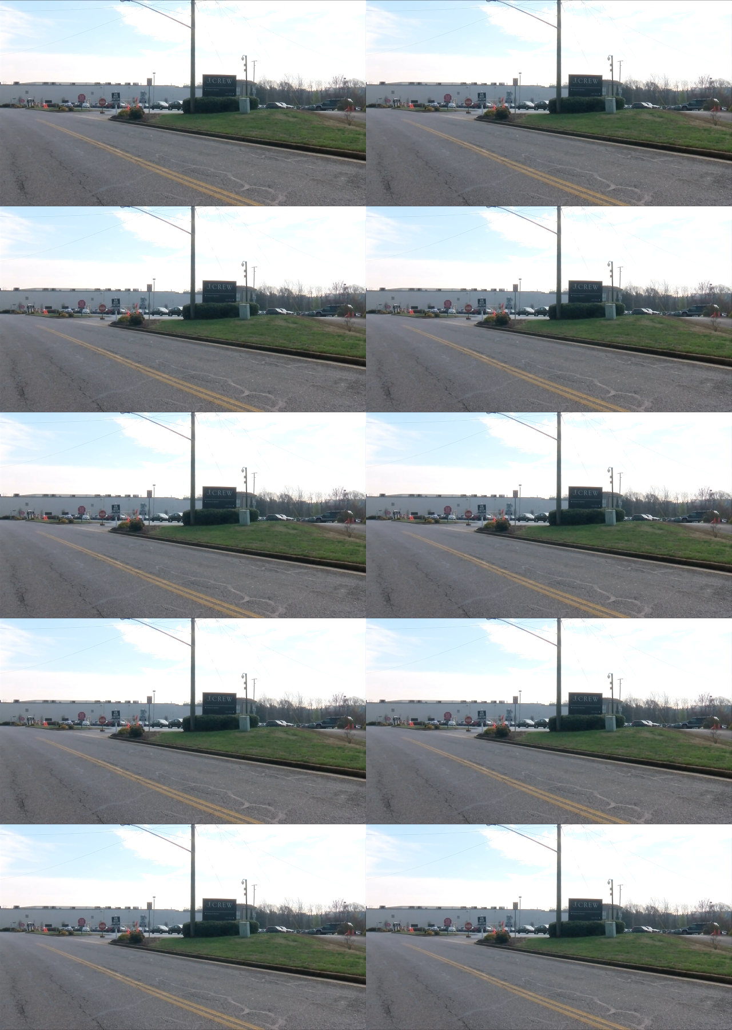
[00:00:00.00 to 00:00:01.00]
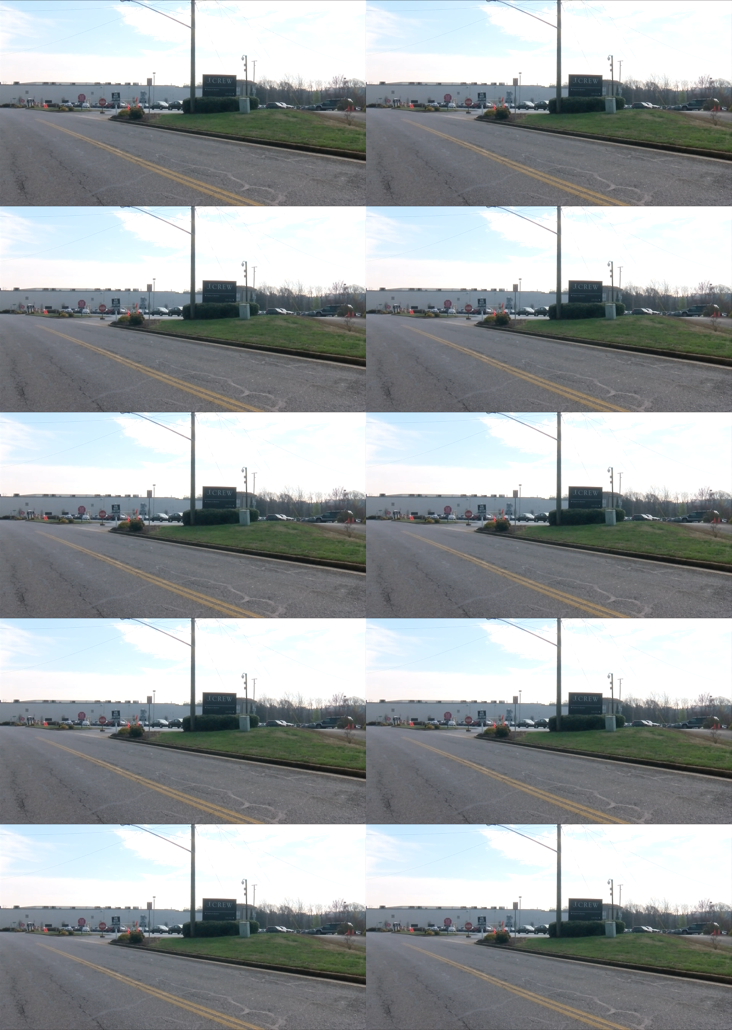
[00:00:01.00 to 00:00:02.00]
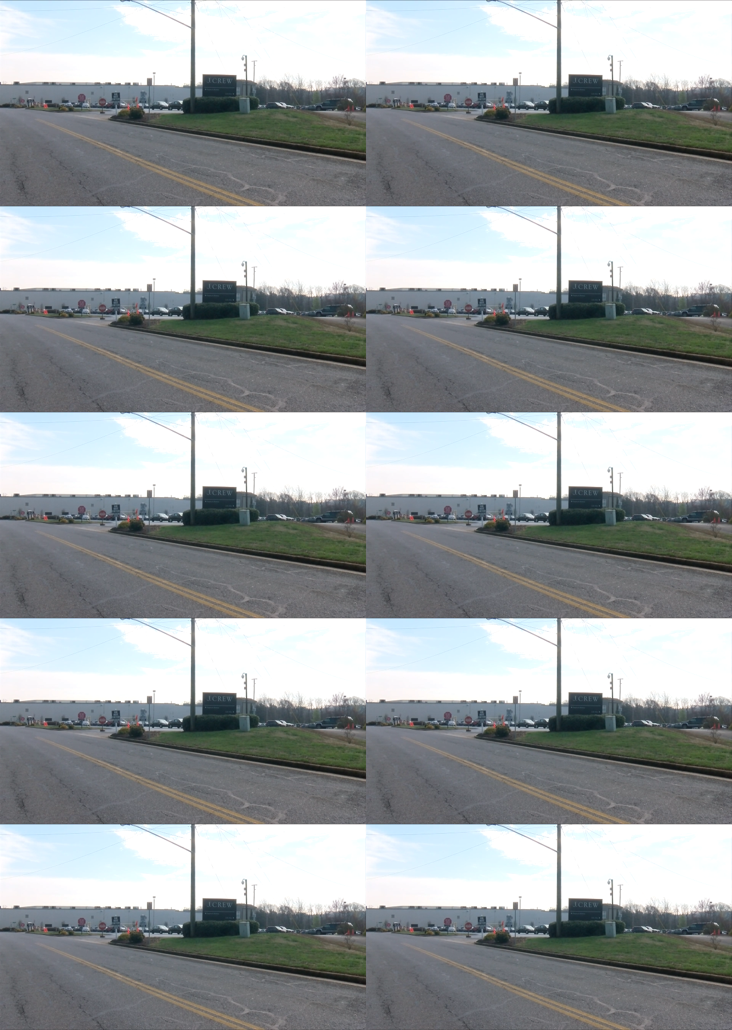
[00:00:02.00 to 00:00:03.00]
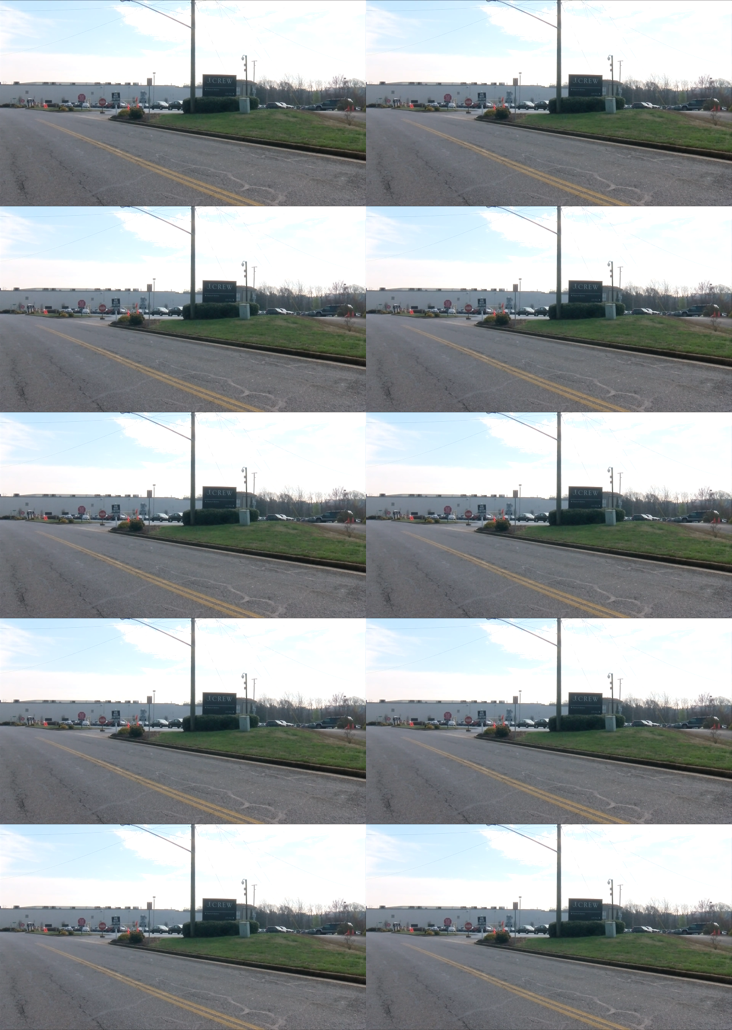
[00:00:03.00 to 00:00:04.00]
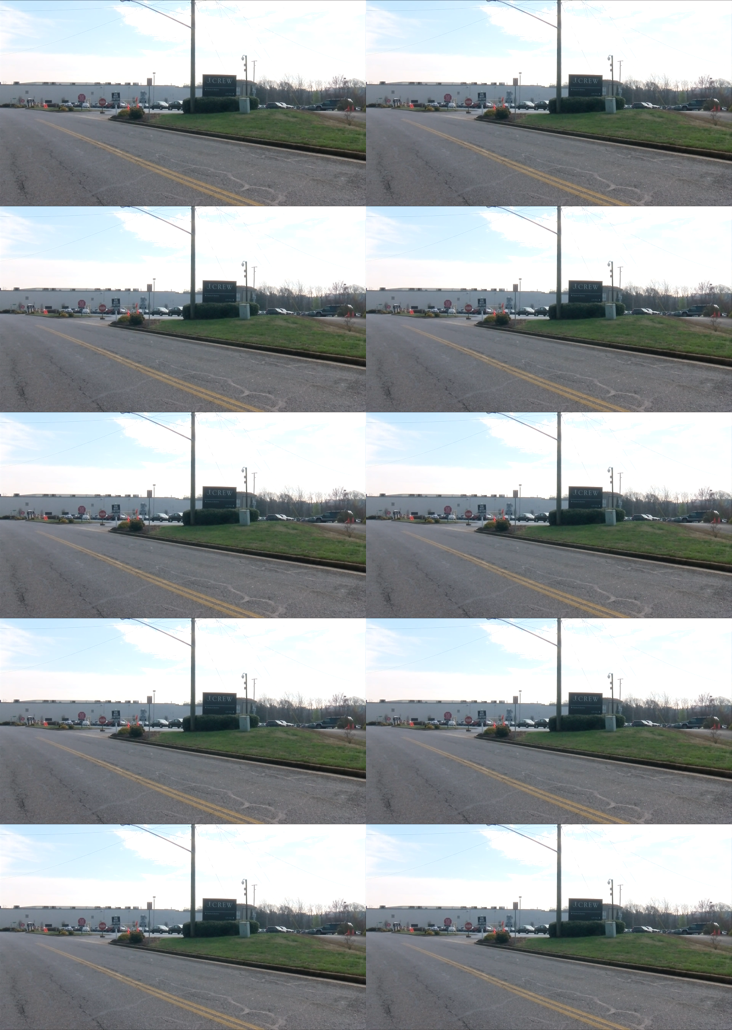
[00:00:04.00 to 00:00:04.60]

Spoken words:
(no speaker visible)